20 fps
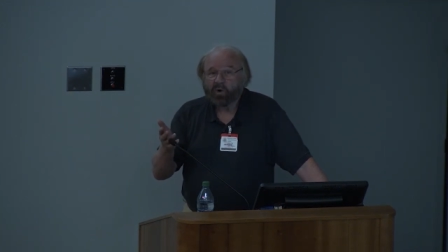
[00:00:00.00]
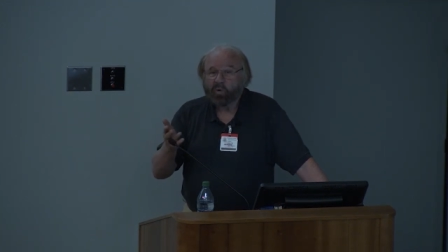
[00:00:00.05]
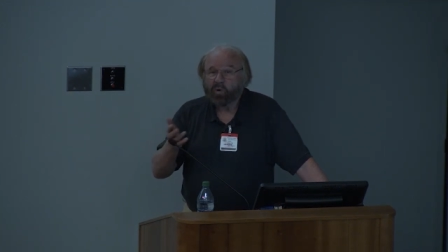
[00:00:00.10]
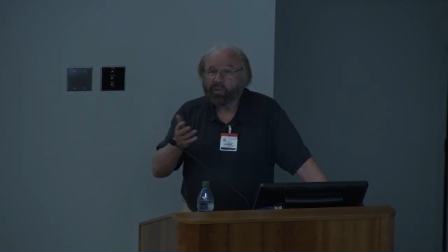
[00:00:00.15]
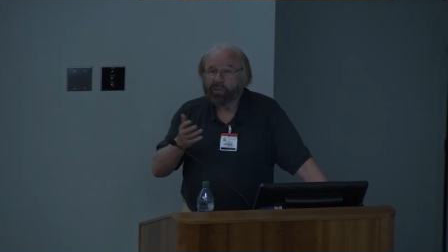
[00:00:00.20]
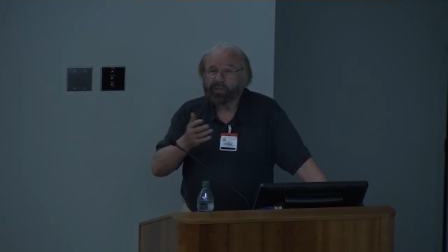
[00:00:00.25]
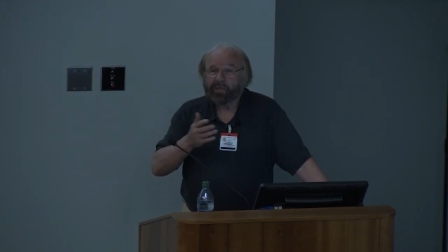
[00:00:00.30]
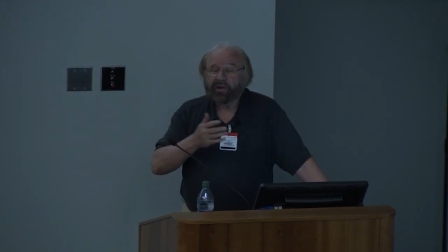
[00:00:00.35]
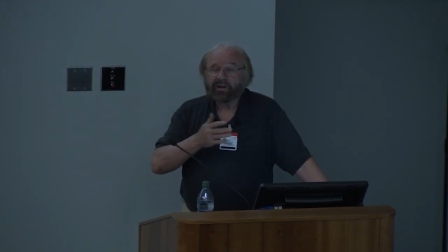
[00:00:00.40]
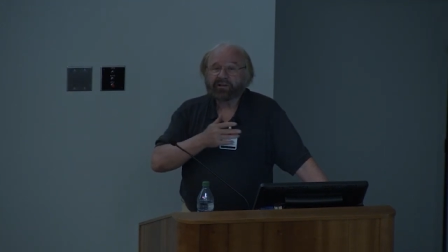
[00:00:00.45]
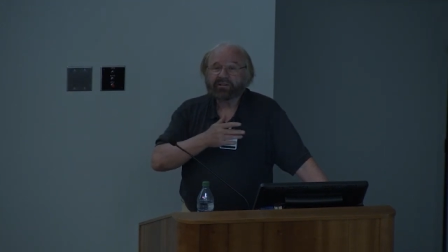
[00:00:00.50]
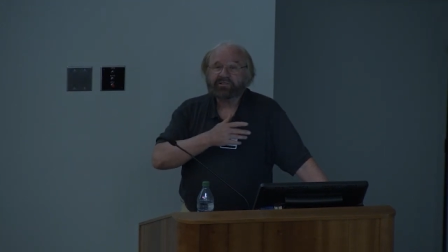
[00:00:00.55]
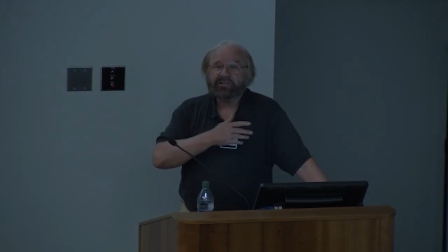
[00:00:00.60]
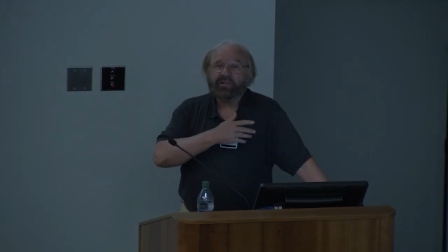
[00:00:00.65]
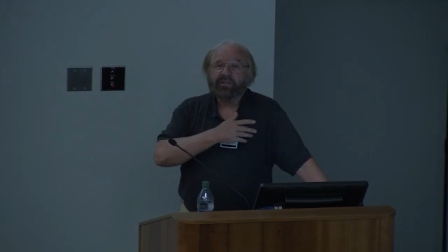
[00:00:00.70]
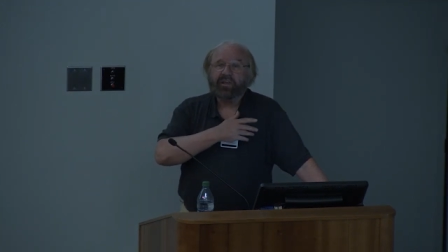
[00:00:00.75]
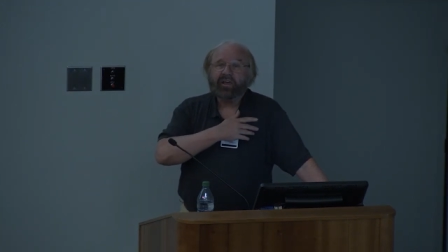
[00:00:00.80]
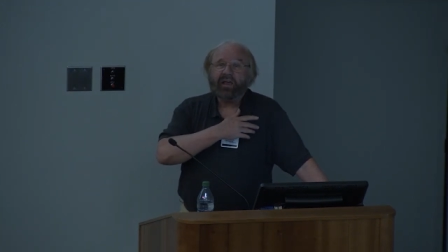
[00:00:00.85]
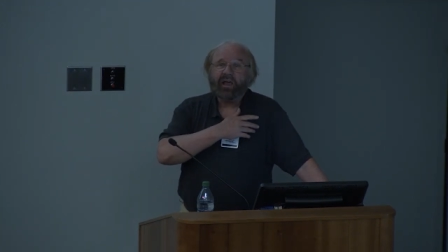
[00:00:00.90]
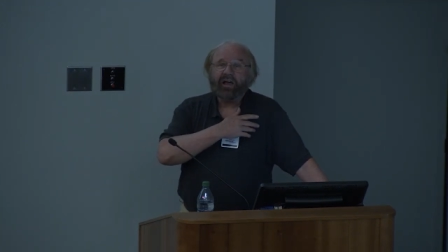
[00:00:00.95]
with things
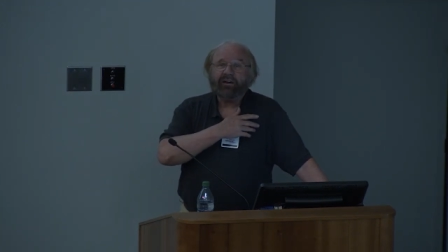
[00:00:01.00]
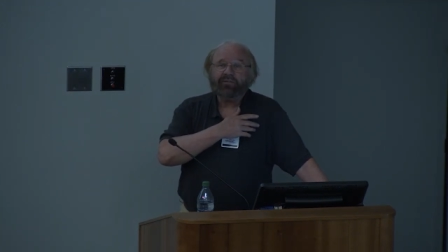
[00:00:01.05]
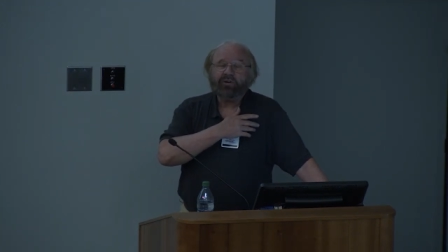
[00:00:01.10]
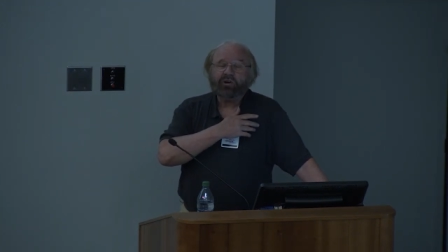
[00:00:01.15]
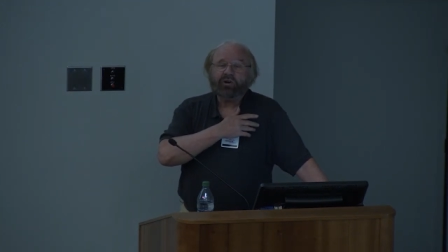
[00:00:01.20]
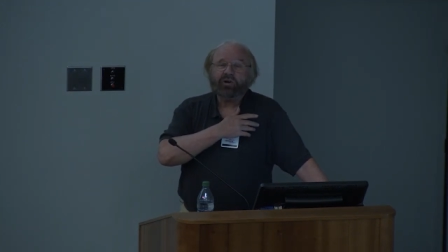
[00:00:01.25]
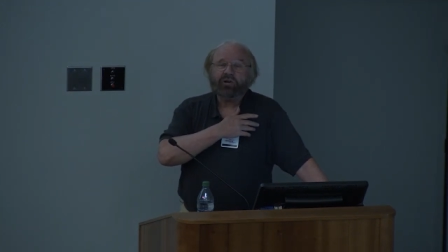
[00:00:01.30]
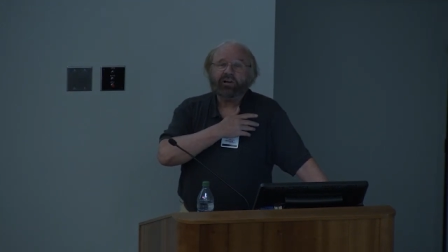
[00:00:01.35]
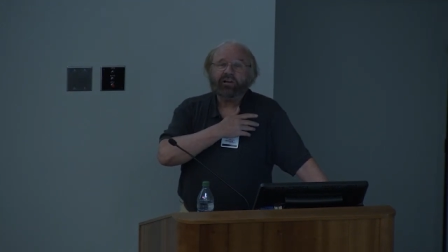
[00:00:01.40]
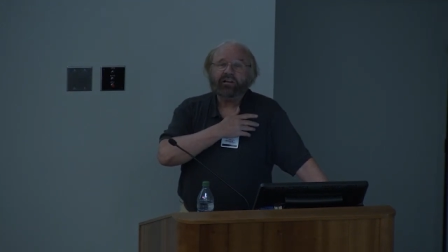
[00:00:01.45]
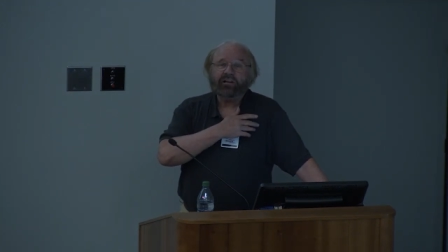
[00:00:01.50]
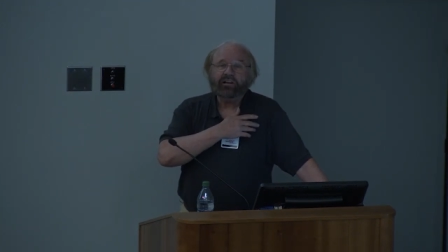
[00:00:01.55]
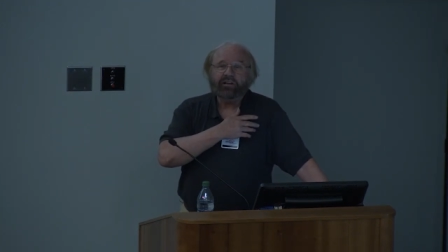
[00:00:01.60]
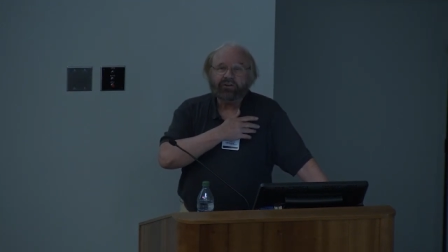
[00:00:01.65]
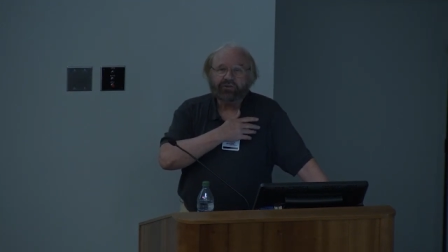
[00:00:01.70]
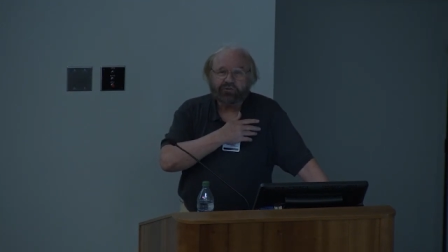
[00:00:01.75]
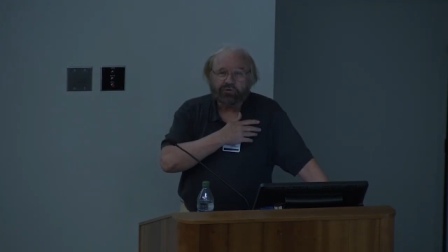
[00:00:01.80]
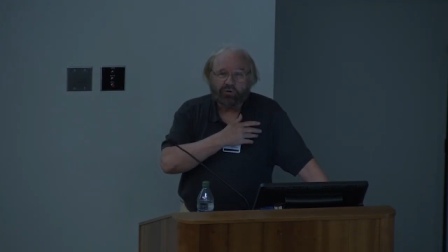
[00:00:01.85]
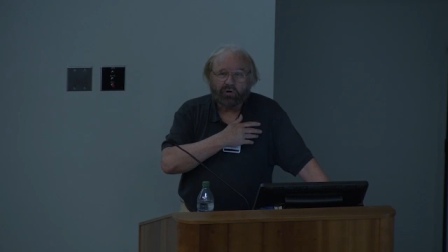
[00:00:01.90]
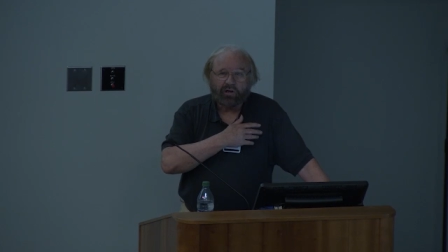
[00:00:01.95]
that they have heard
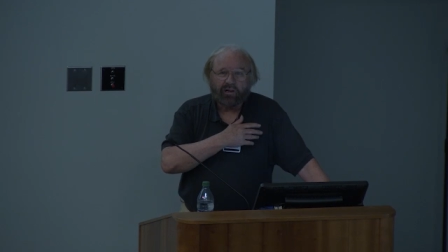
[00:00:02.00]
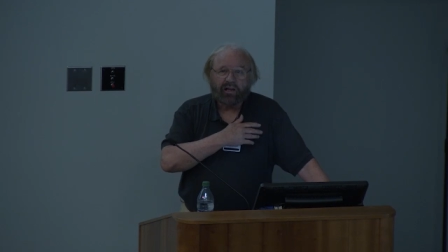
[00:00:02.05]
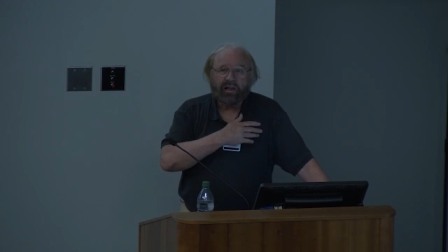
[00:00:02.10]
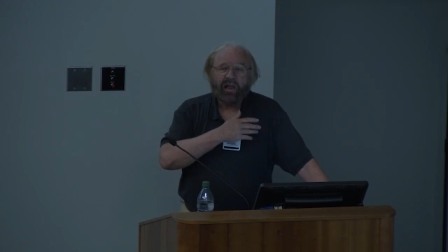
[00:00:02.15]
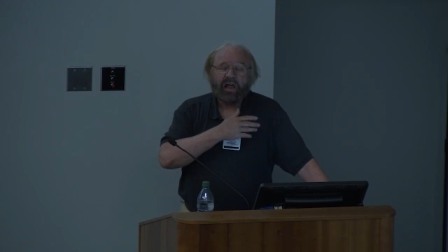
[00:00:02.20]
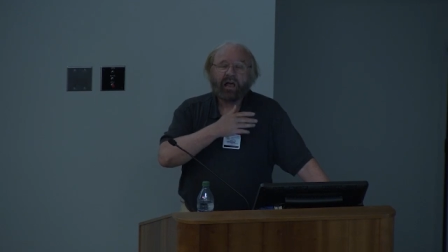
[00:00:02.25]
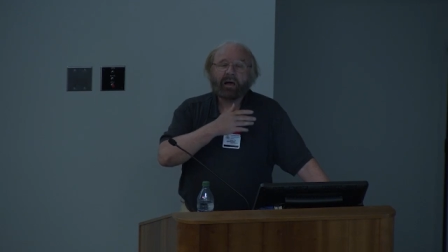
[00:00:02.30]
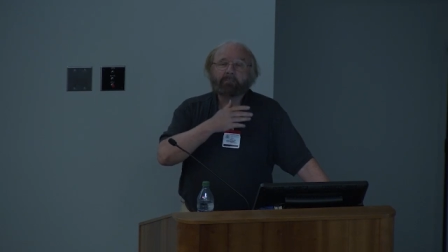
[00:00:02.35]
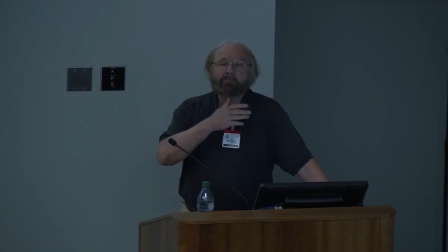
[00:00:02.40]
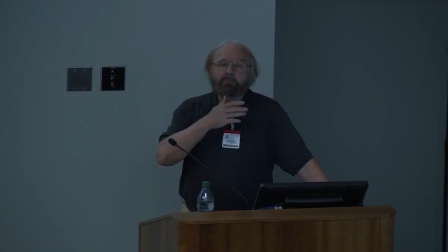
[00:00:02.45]
literally